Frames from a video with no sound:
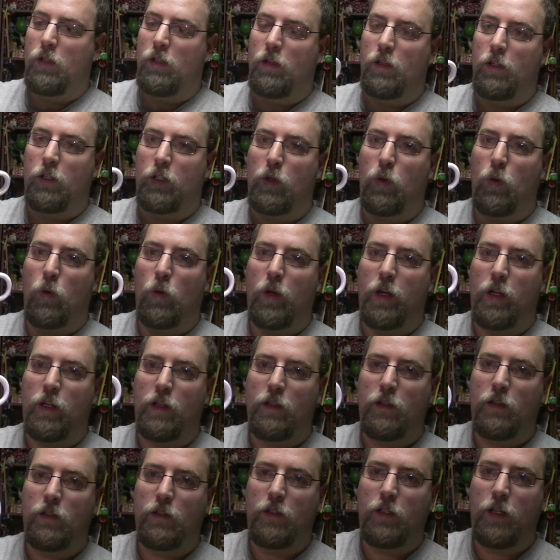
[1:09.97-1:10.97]
the
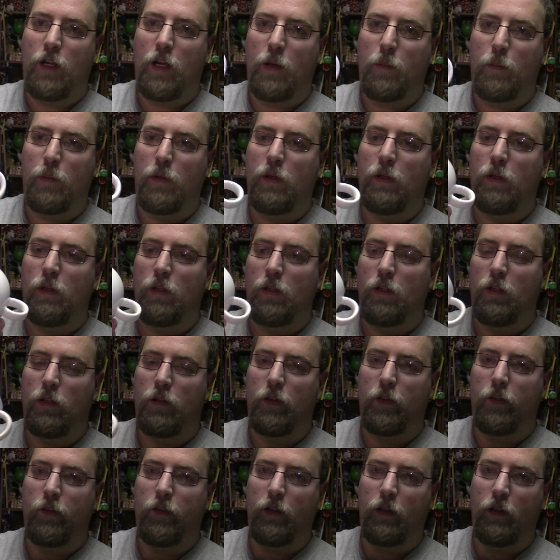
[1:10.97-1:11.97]
coin cup.
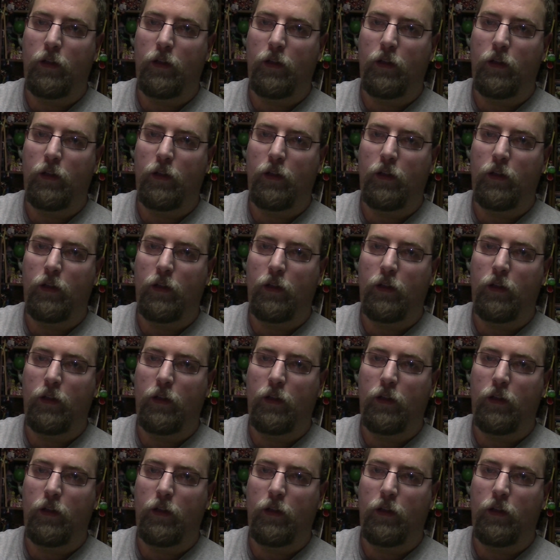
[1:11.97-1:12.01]
There's,